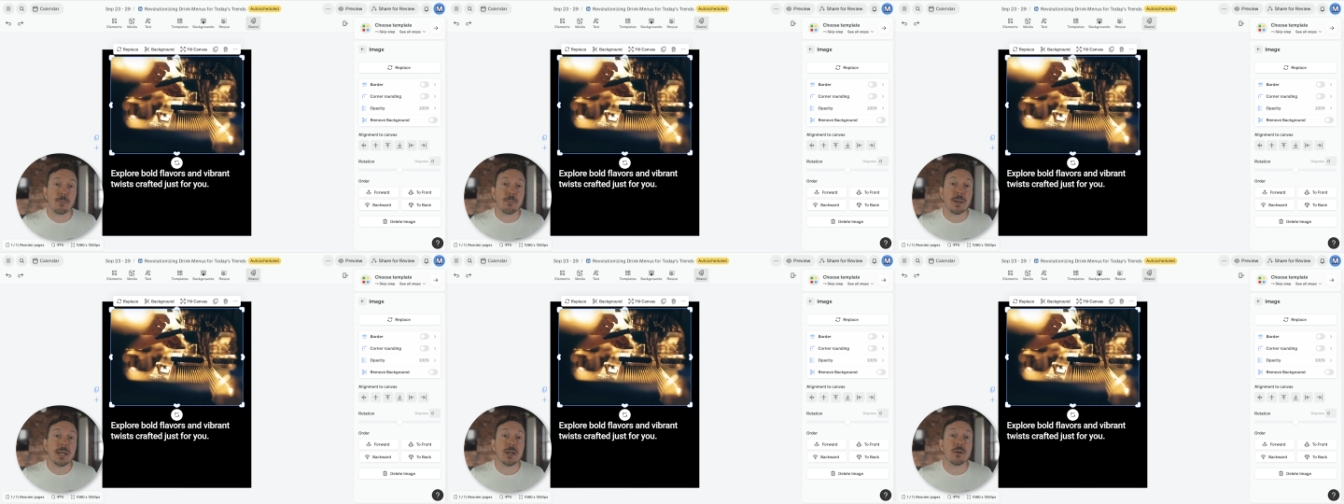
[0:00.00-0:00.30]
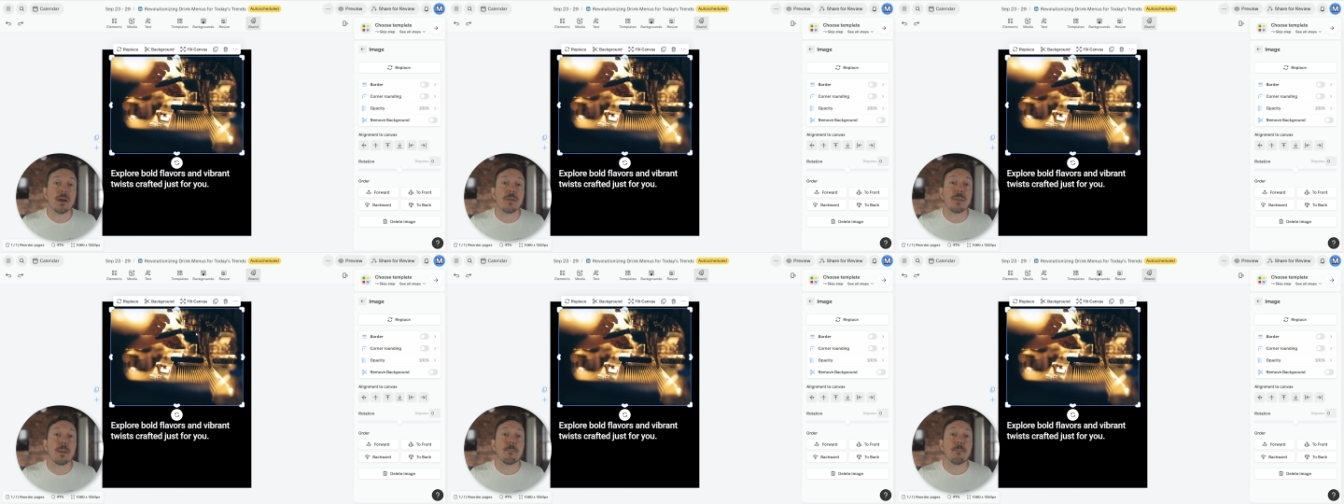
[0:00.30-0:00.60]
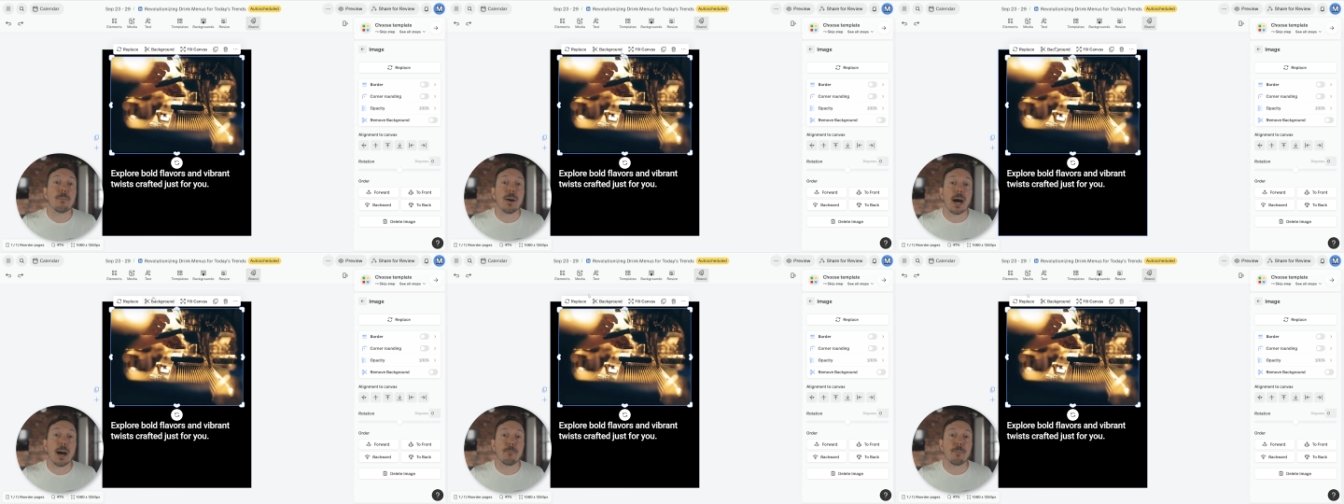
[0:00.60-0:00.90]
appear in the
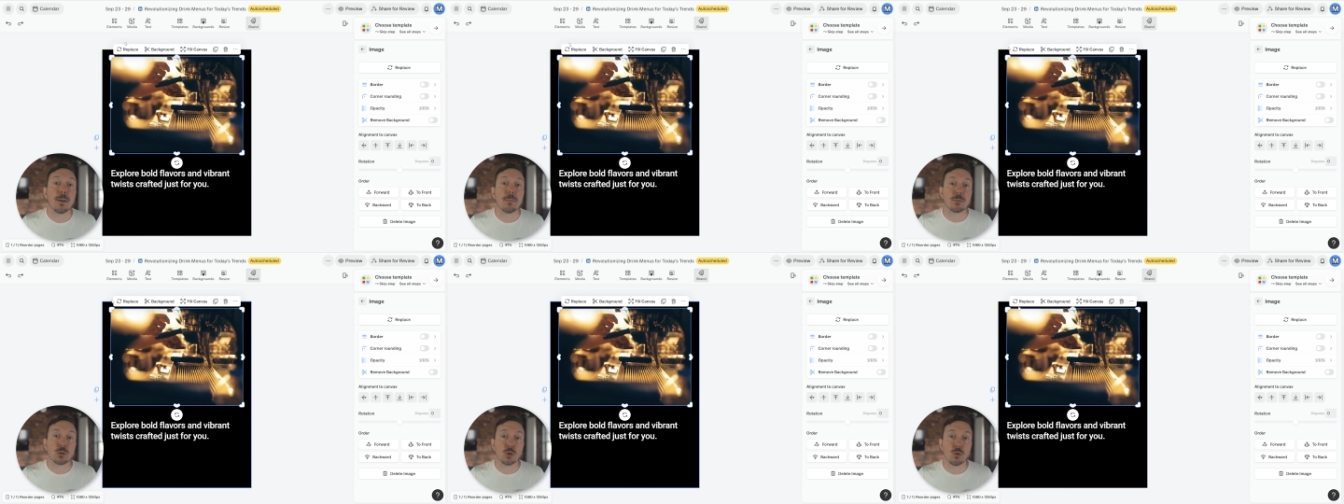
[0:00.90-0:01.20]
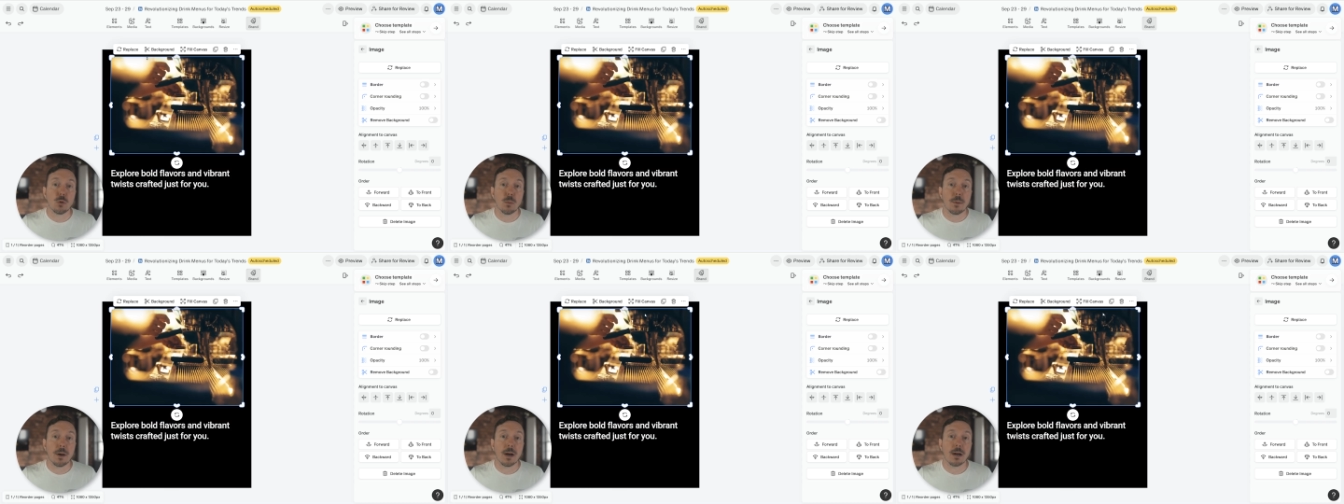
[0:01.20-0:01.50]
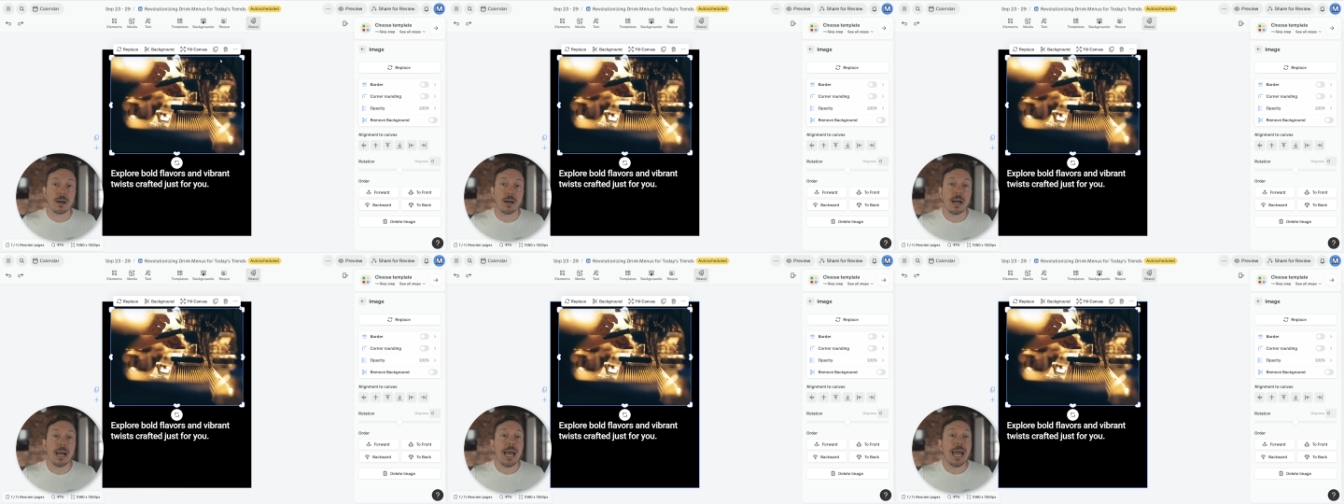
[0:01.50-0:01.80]
pop-up
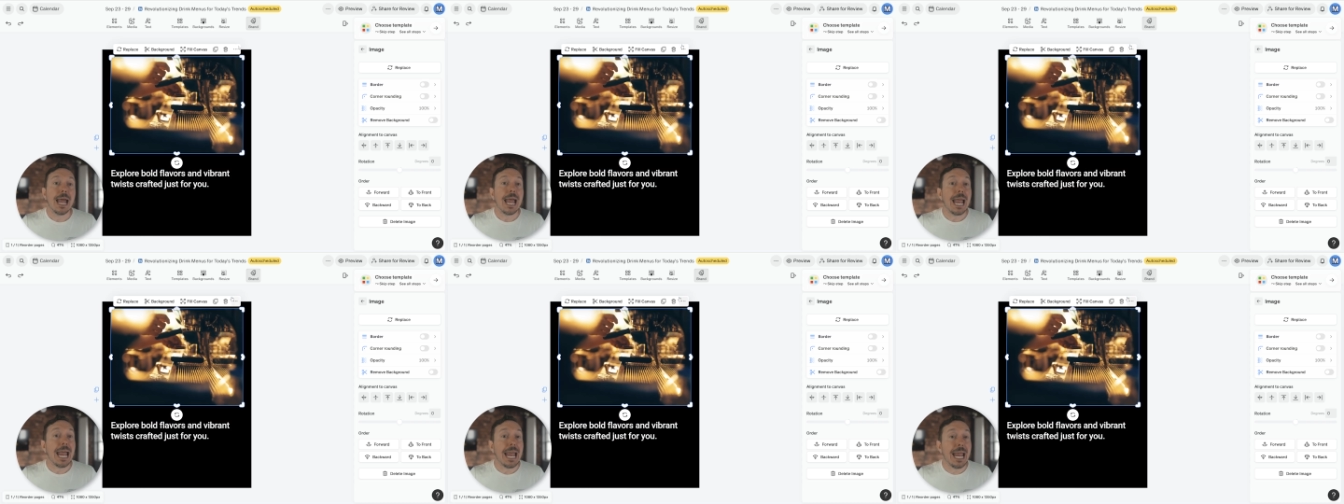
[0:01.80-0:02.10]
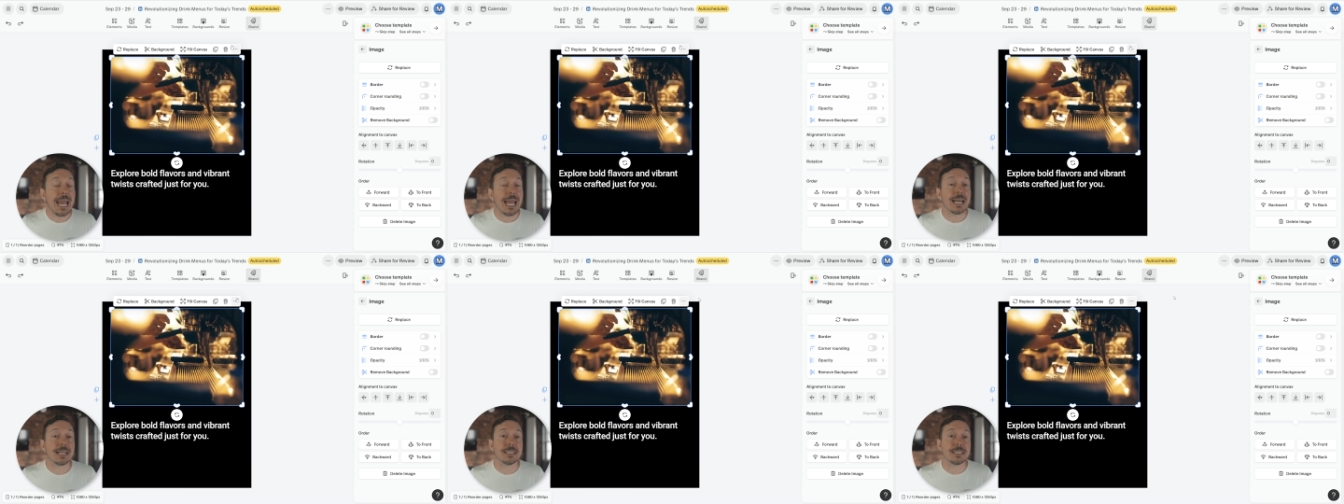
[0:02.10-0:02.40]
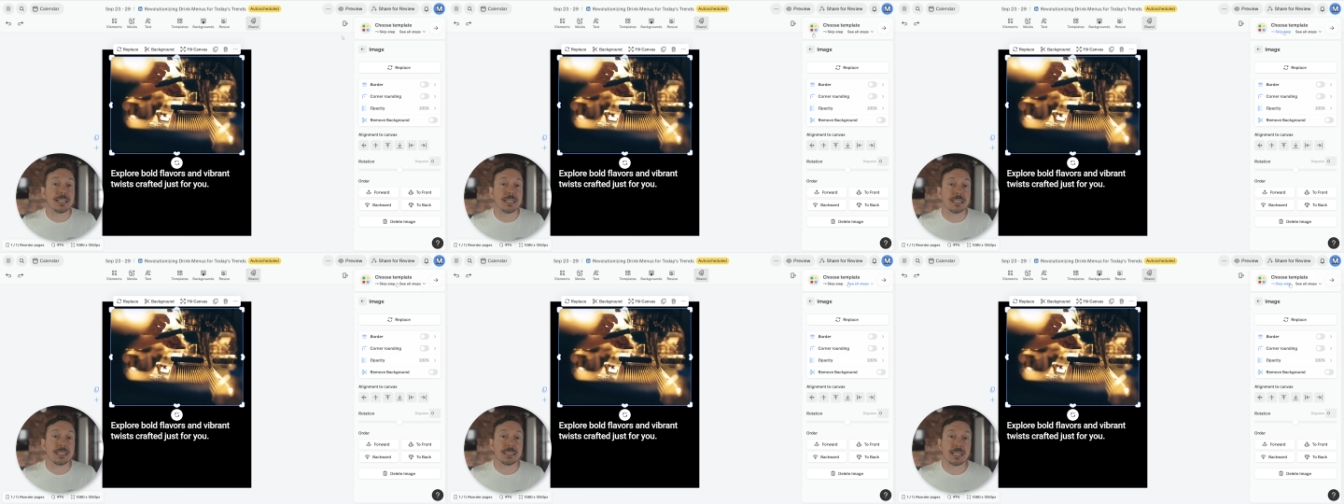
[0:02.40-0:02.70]
toolbar
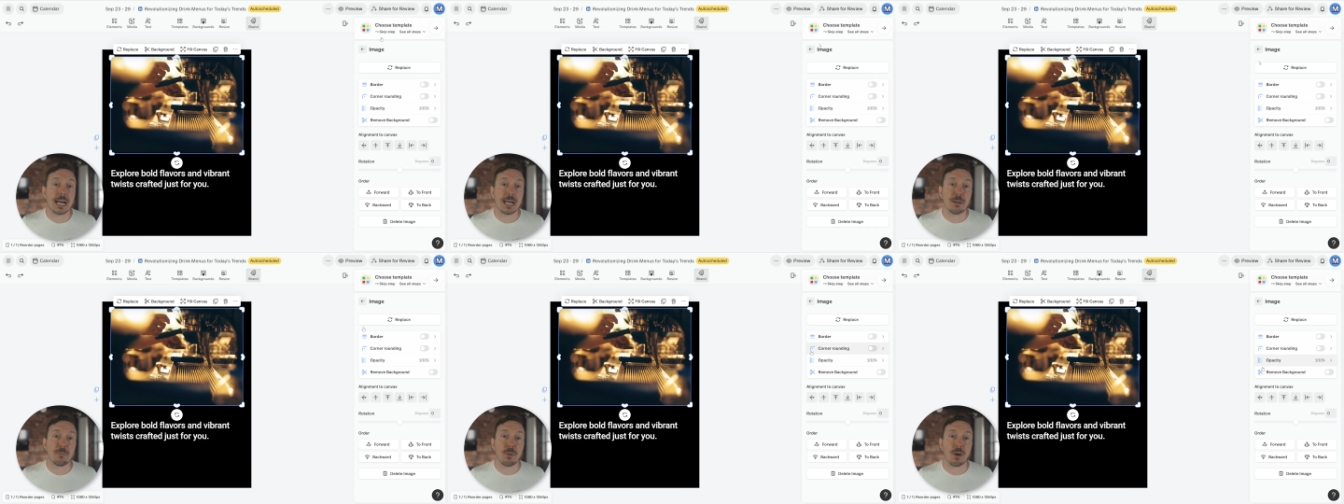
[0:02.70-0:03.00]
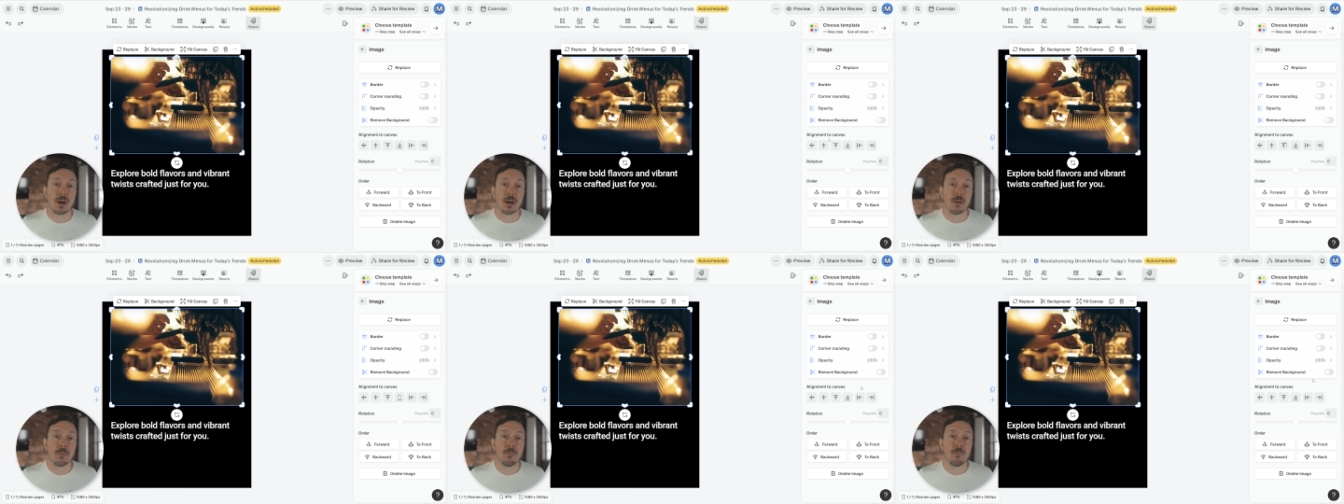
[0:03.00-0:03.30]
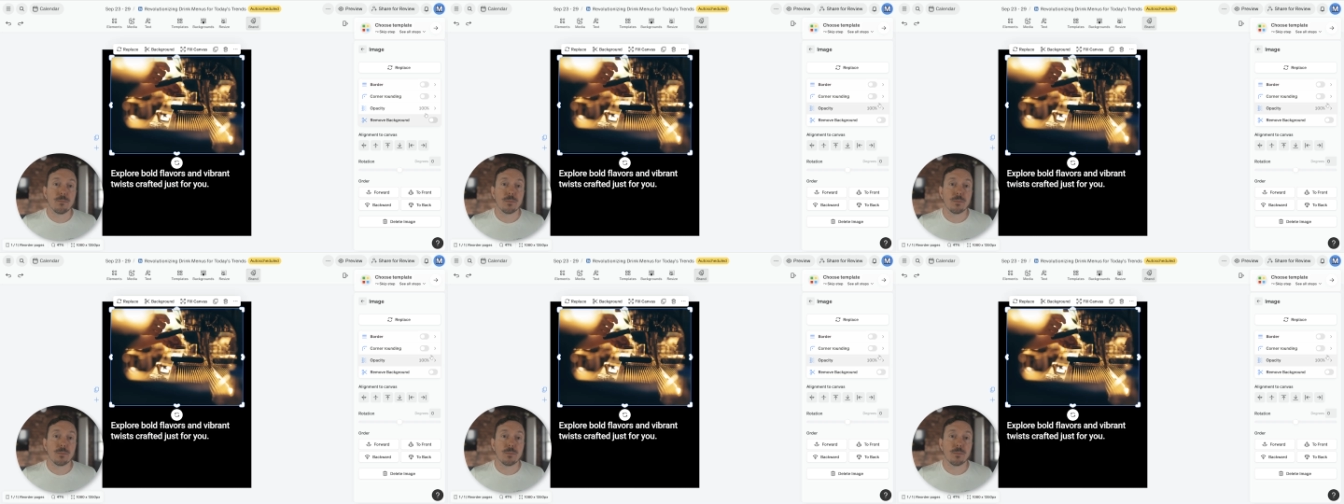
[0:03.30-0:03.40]
and in the sidebar.